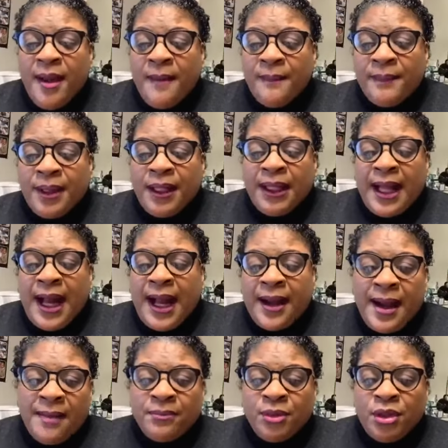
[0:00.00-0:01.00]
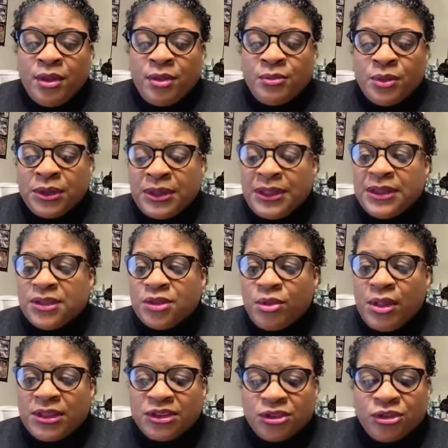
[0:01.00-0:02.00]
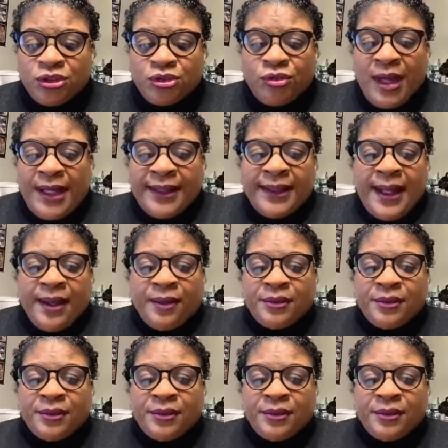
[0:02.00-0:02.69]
But I, am good with these questions right now.